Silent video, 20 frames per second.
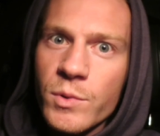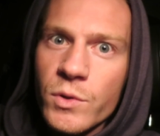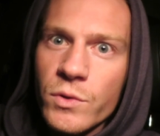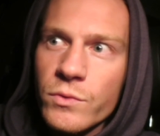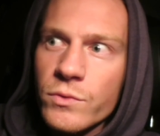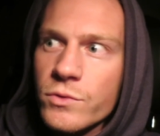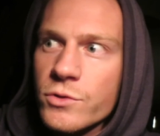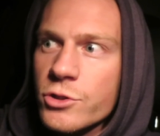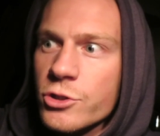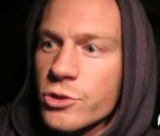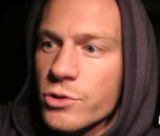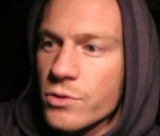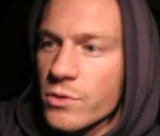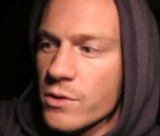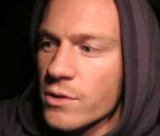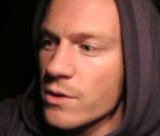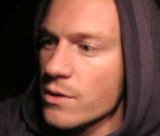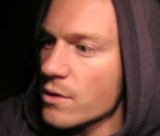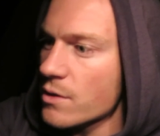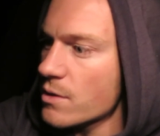Pooch.
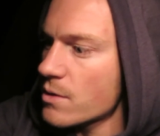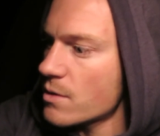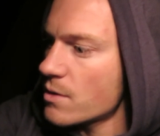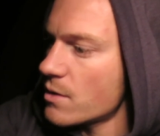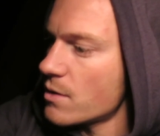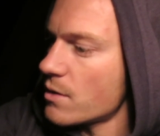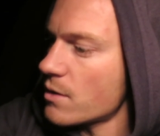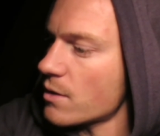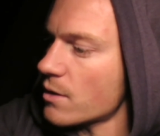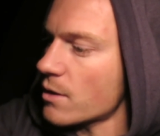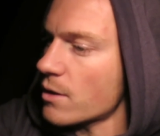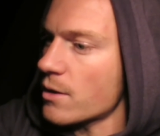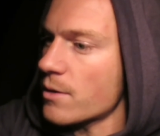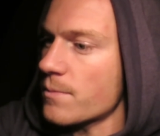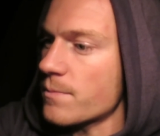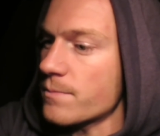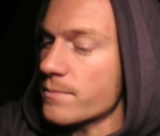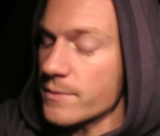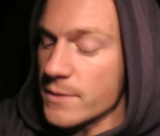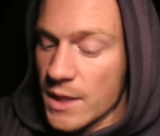
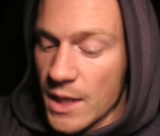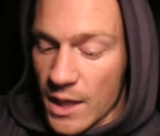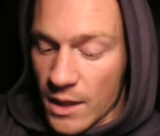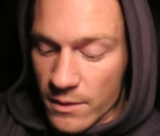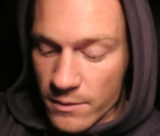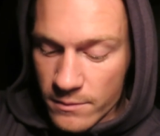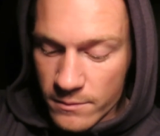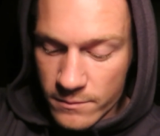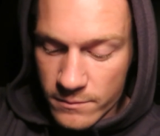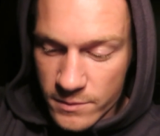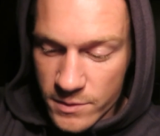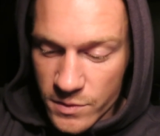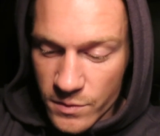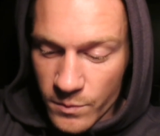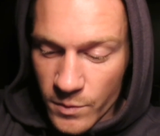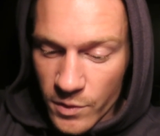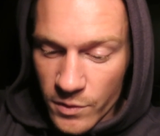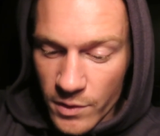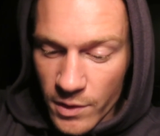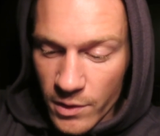
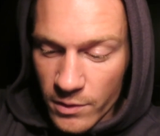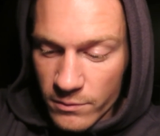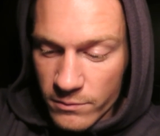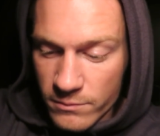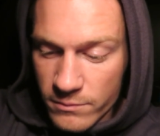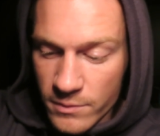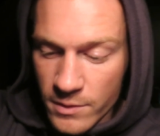Tomorrow